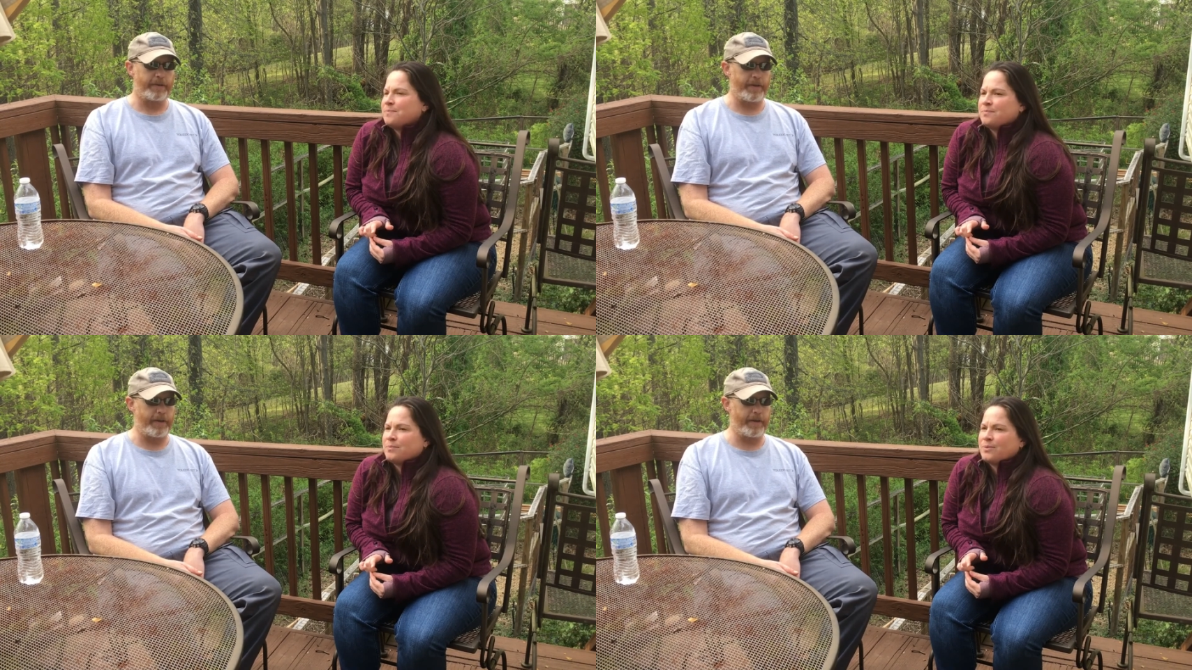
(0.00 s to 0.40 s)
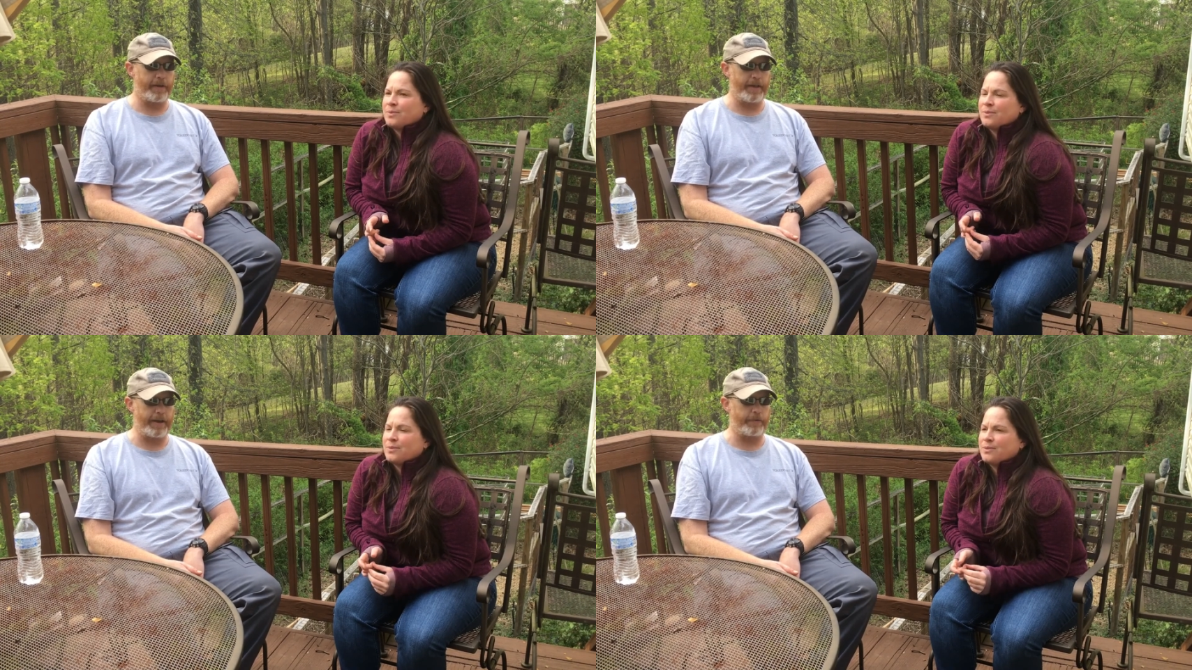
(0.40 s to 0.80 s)

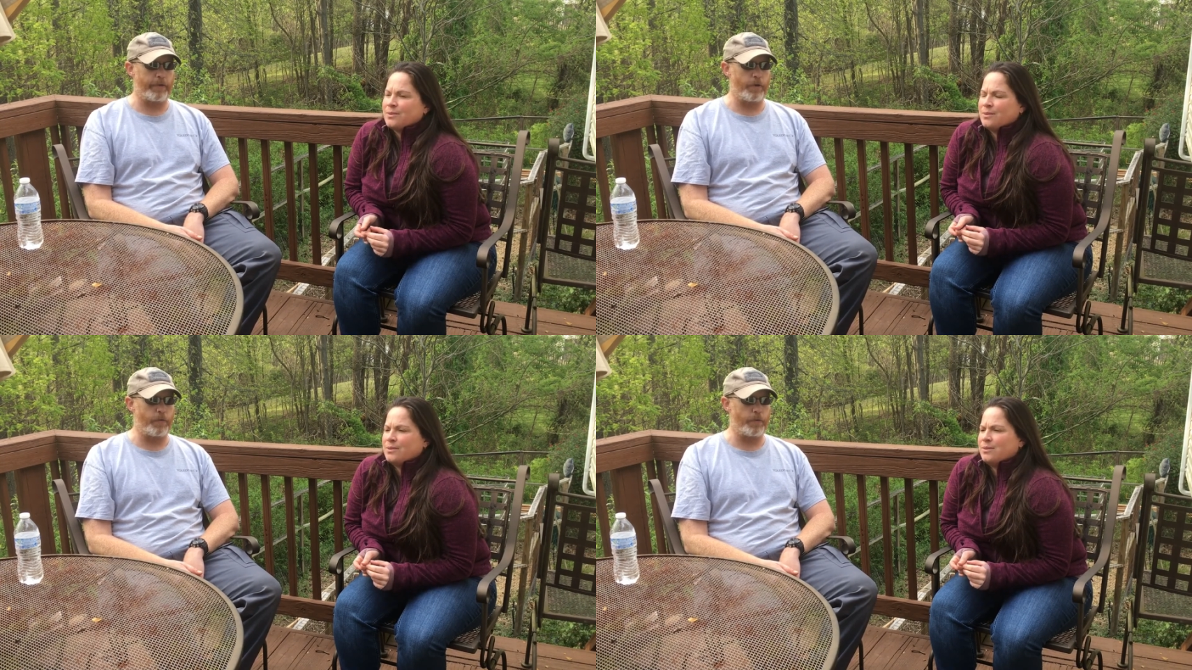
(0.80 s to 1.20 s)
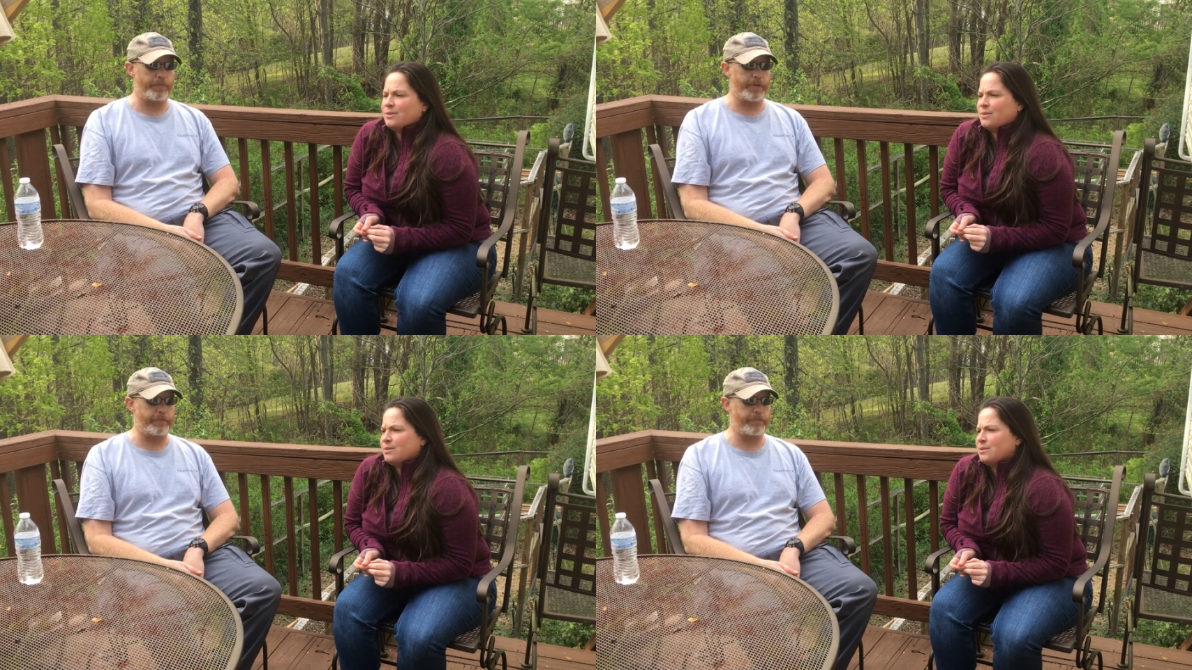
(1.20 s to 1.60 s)
Speaker 1: uh, I don't know
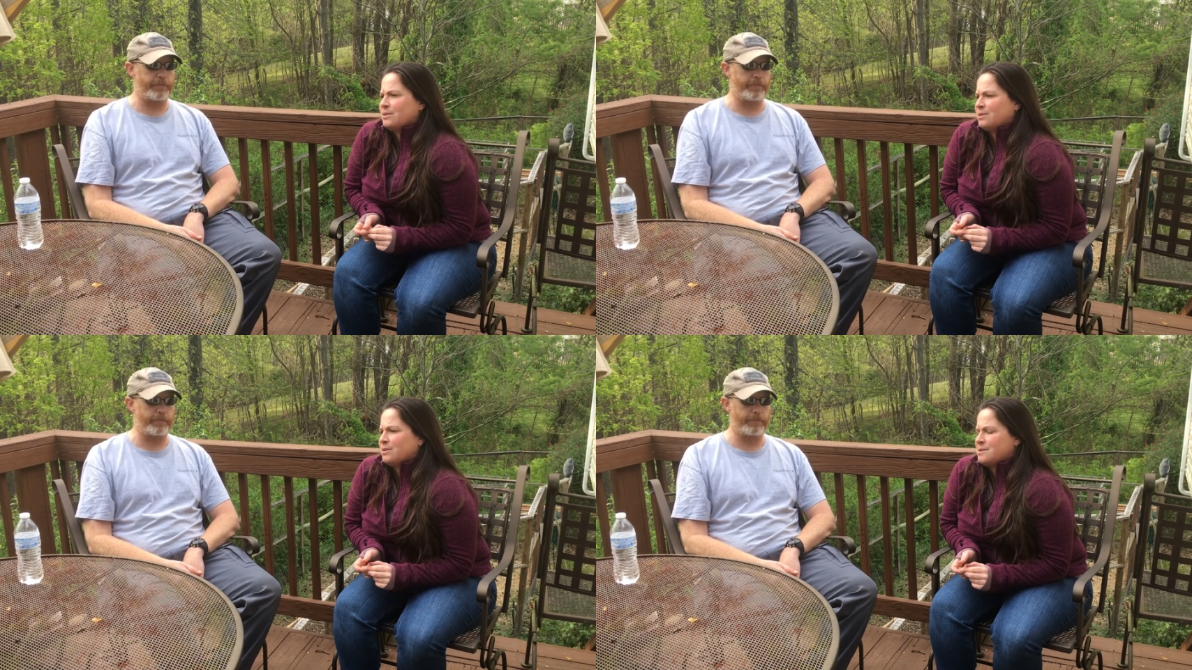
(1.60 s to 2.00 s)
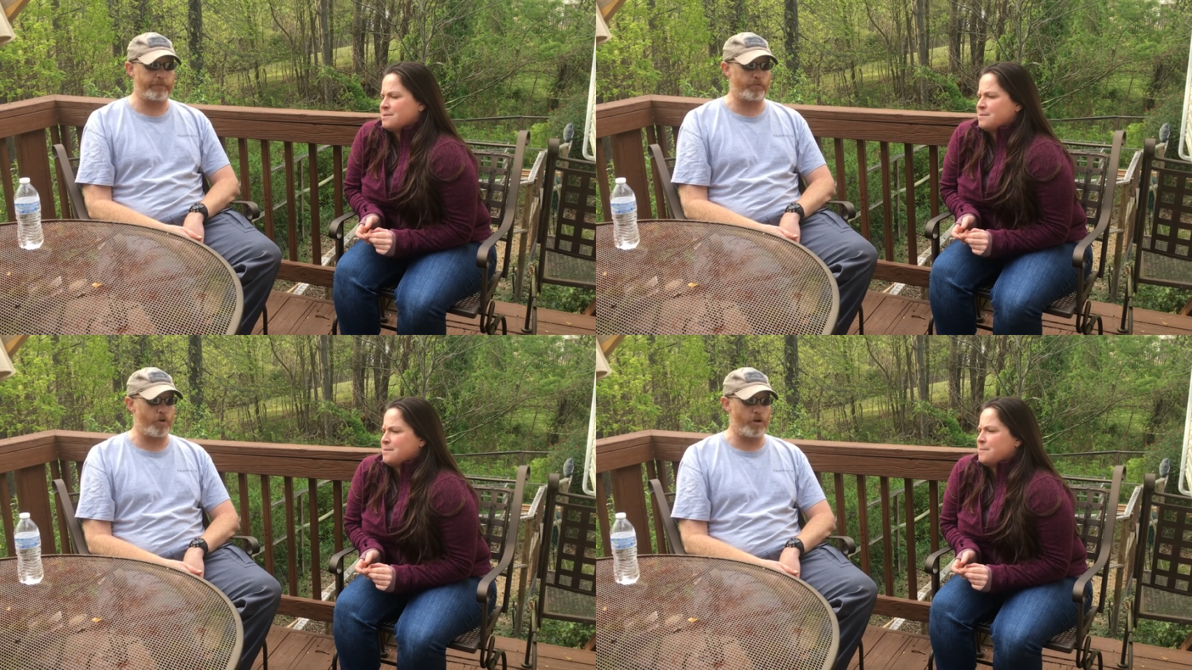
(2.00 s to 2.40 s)
if it's
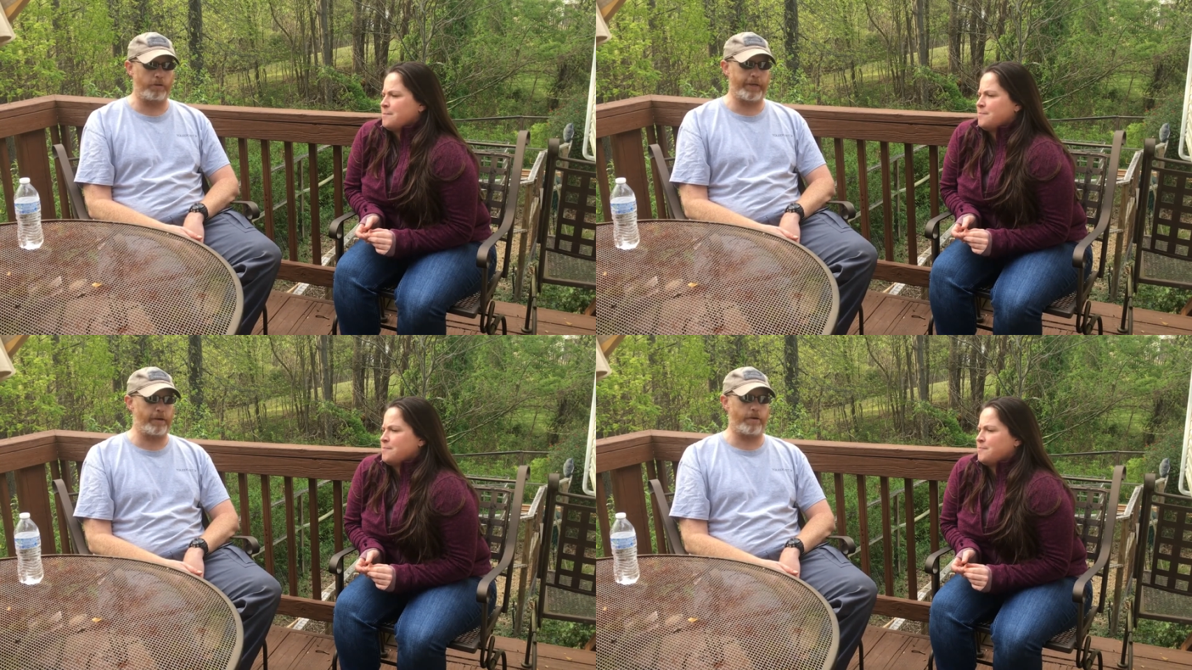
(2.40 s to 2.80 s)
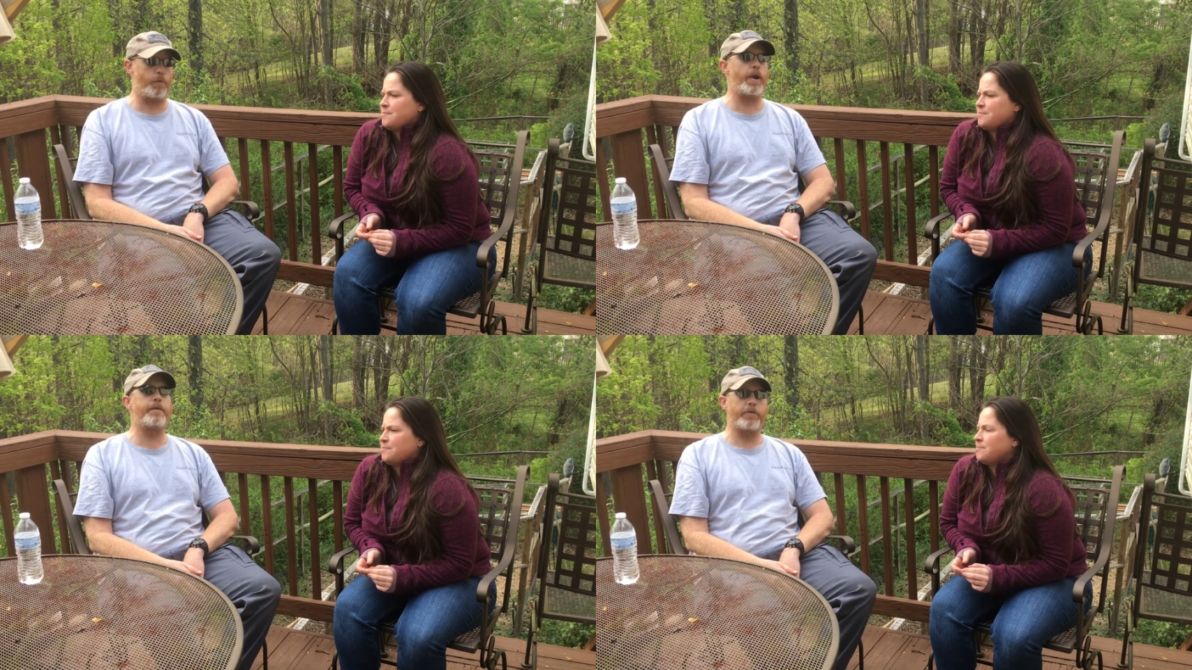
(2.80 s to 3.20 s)
strong leader or
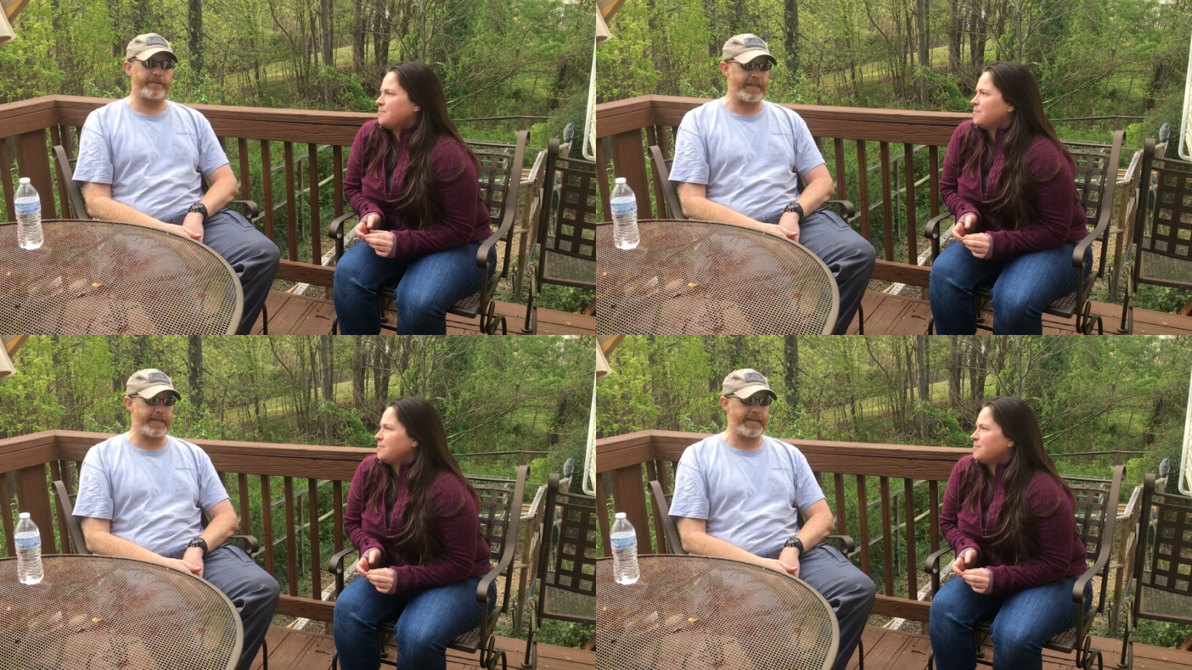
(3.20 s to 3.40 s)
whatever.